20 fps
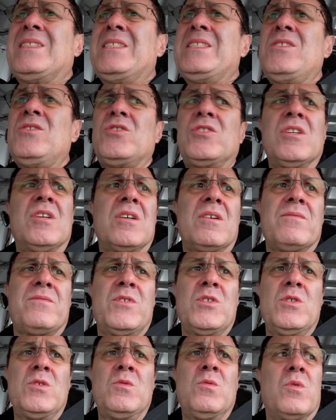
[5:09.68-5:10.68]
eat junk
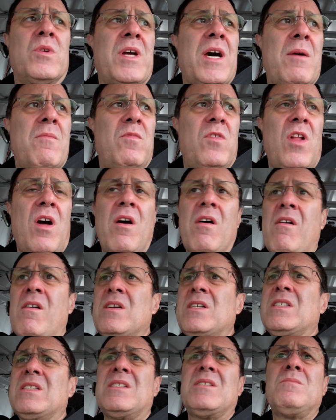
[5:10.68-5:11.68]
food when I'm vlogging
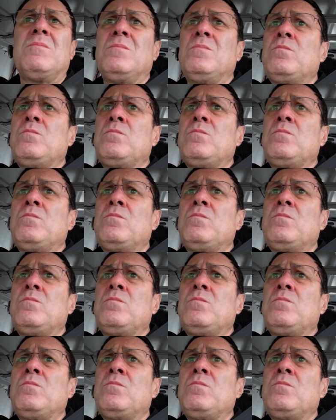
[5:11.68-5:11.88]
because